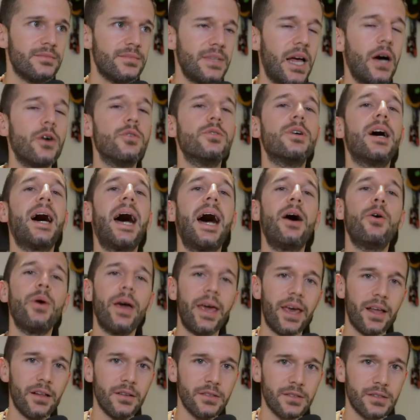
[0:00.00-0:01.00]
Now, how
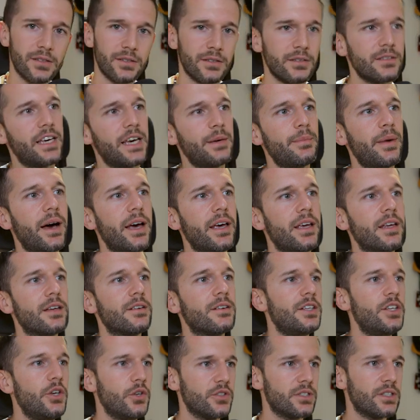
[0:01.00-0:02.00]
else am I
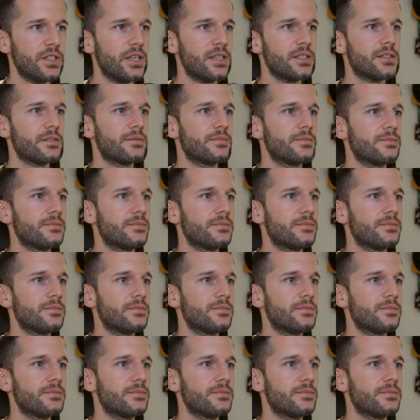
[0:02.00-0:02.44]
using this?